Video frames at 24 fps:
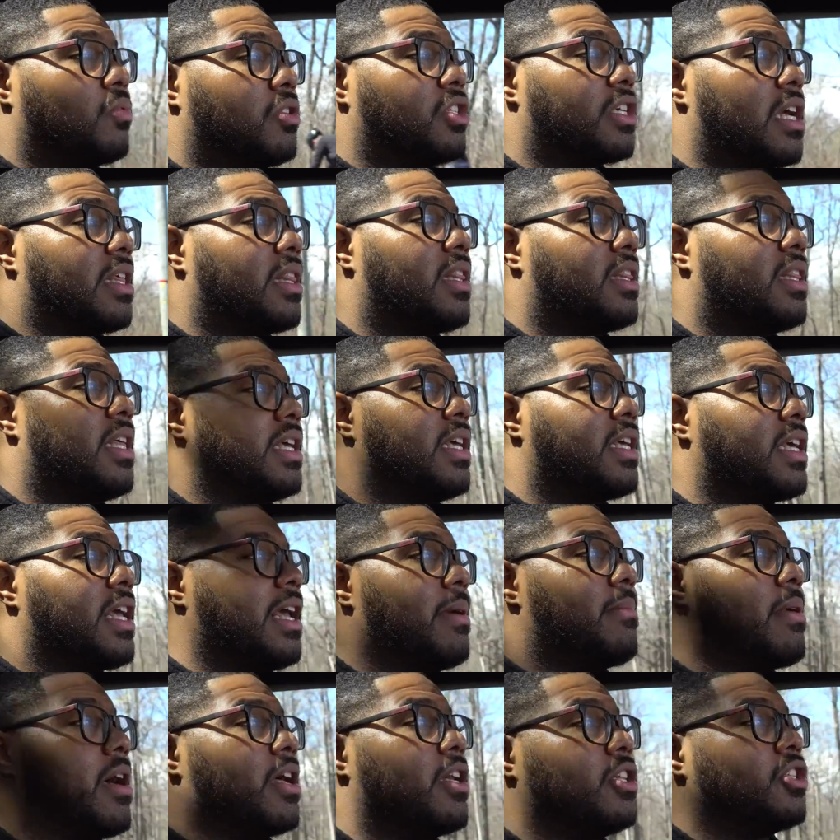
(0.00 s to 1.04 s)
which I think
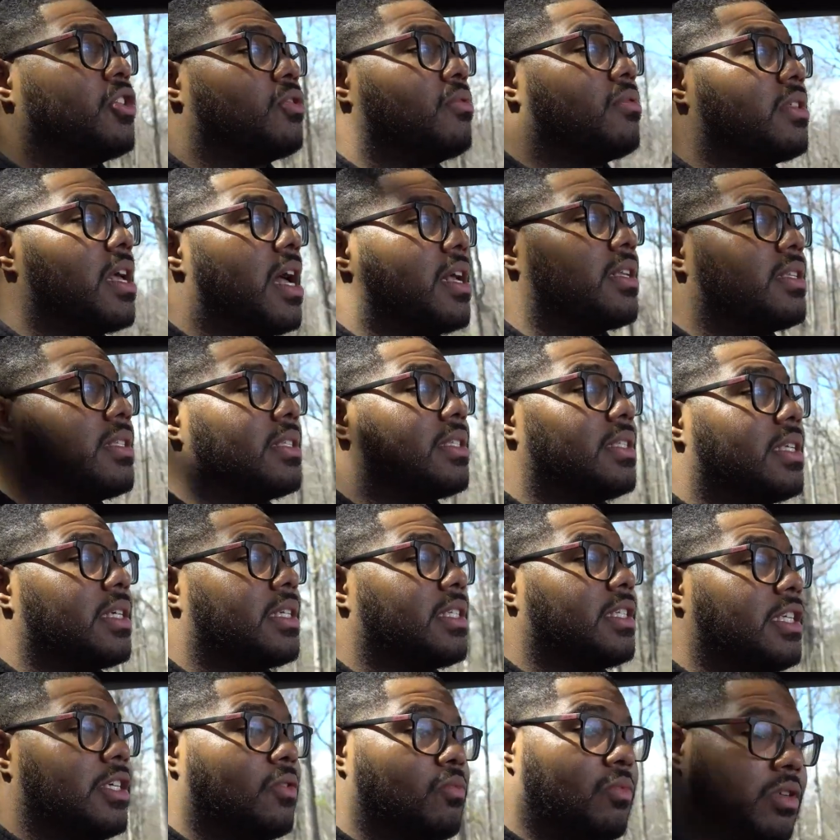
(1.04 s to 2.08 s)
came out in
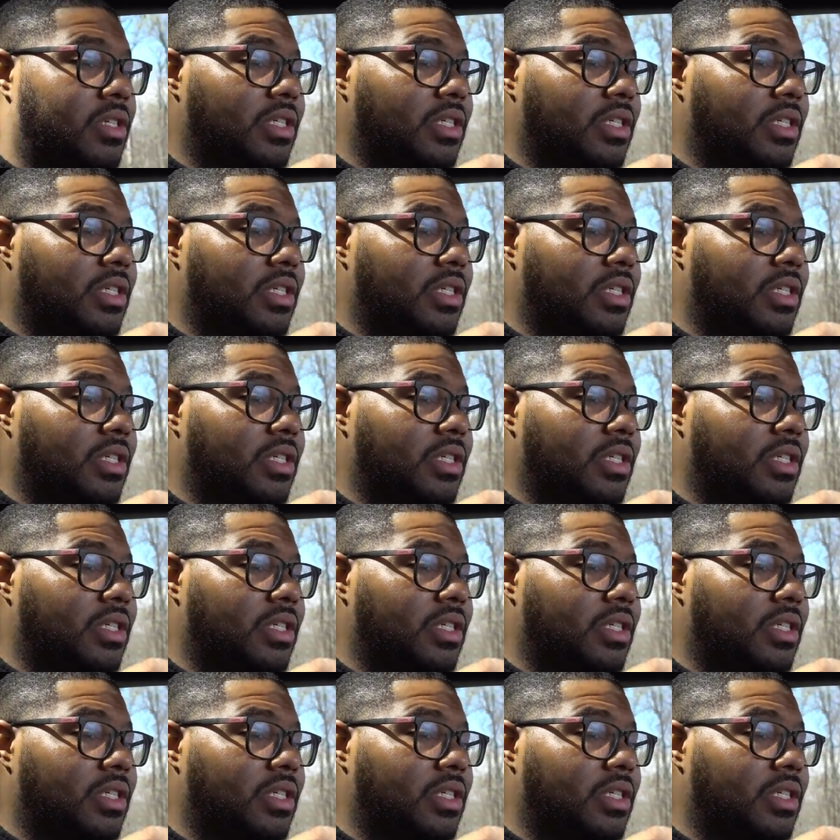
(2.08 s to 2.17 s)
2016,